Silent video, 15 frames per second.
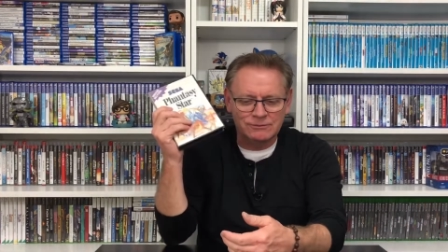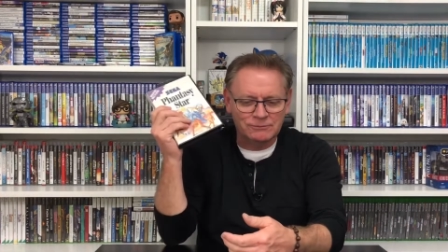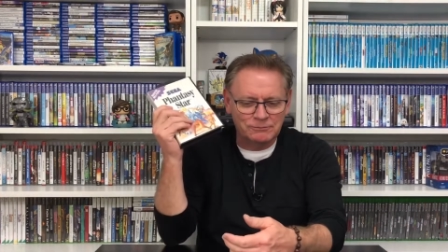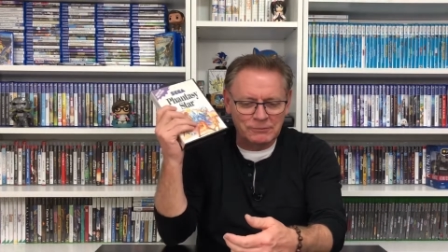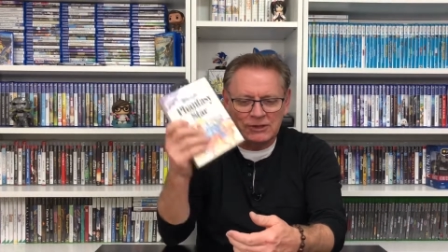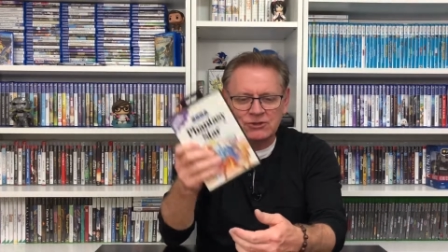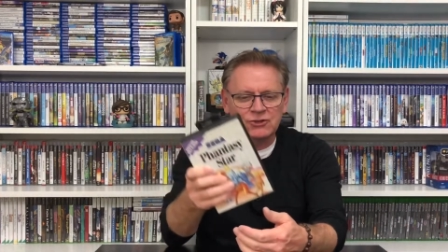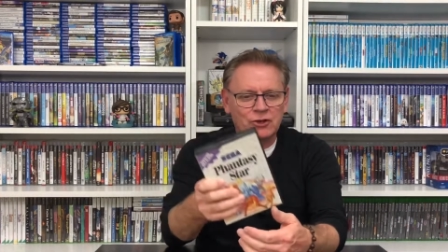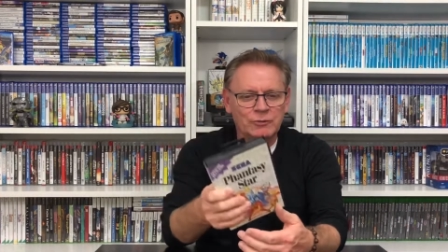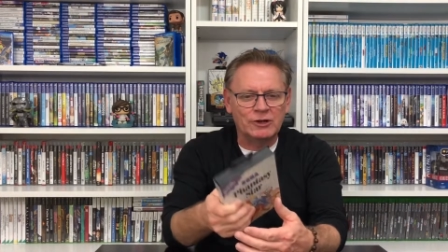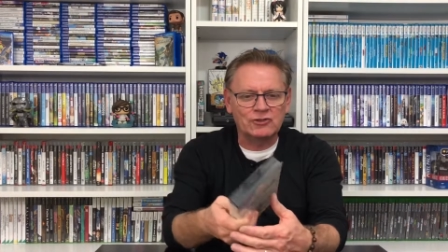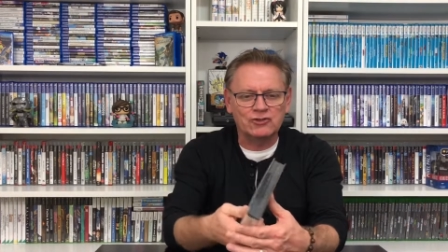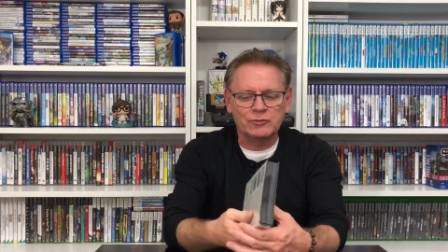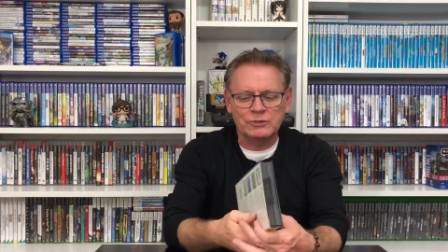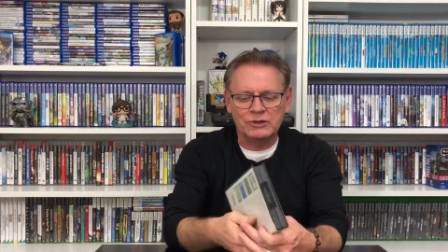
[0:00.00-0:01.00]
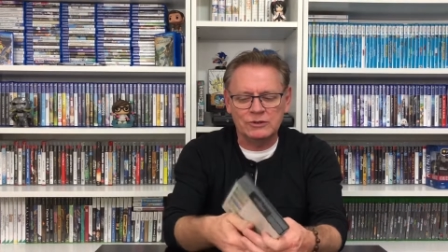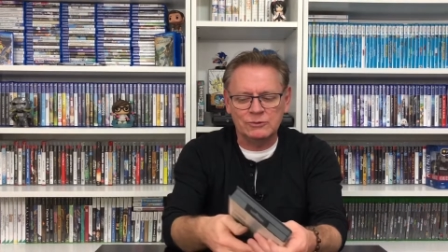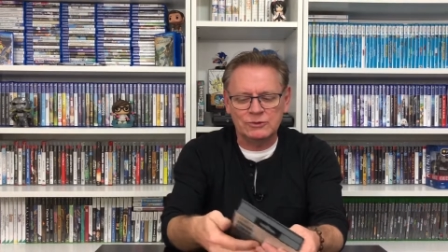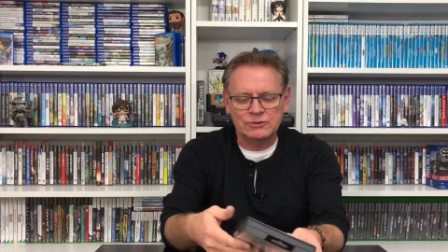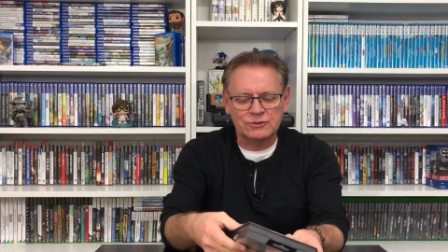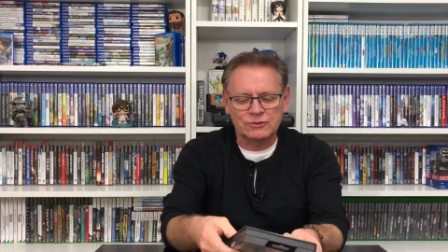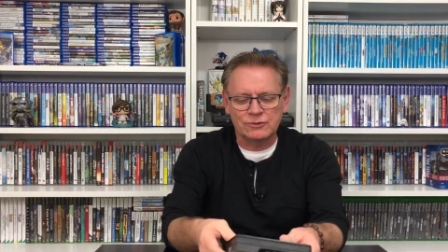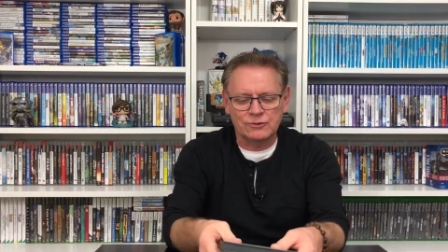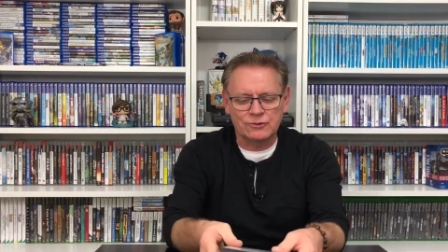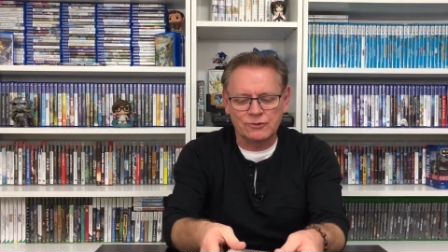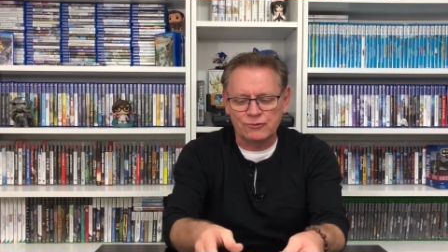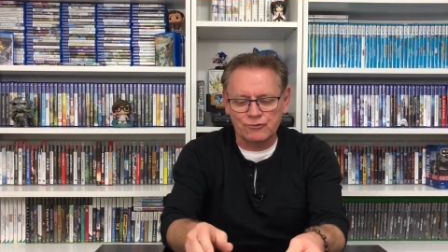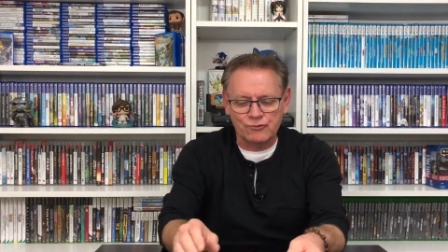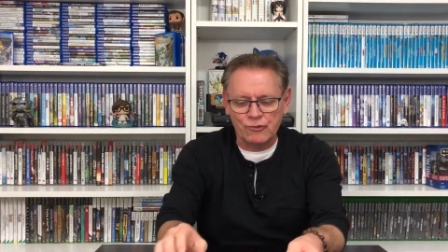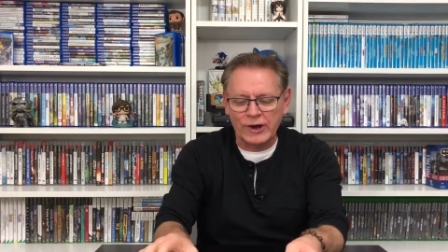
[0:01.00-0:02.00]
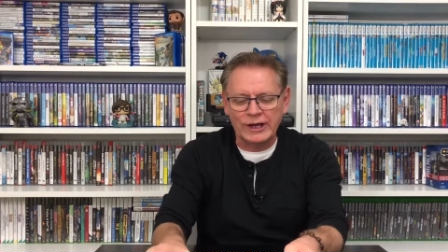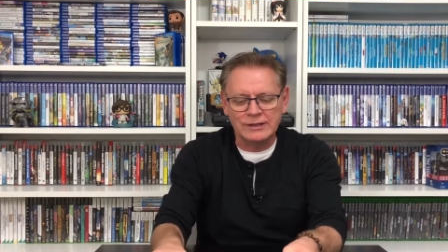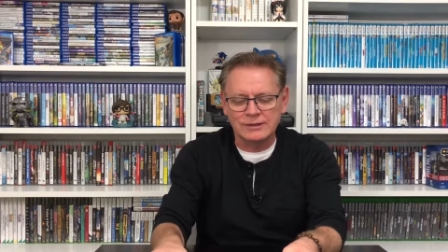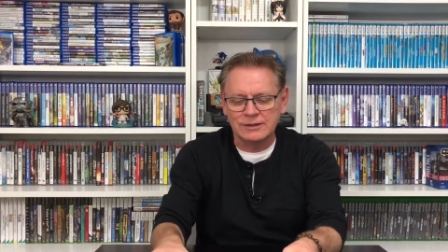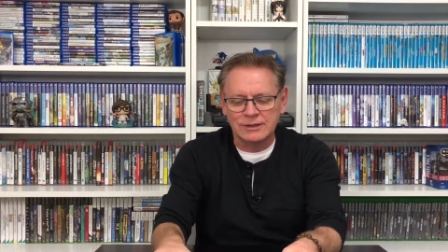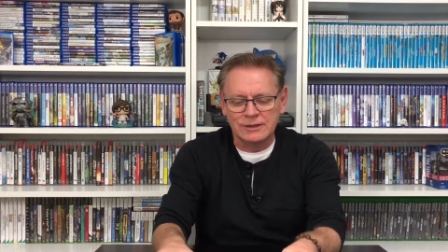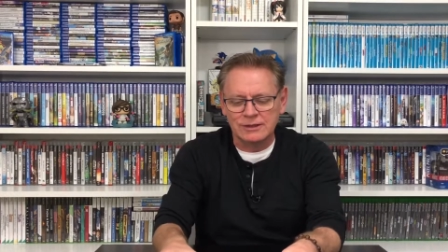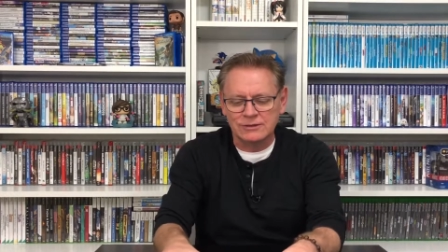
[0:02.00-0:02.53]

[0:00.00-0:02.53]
meant so much to me was great.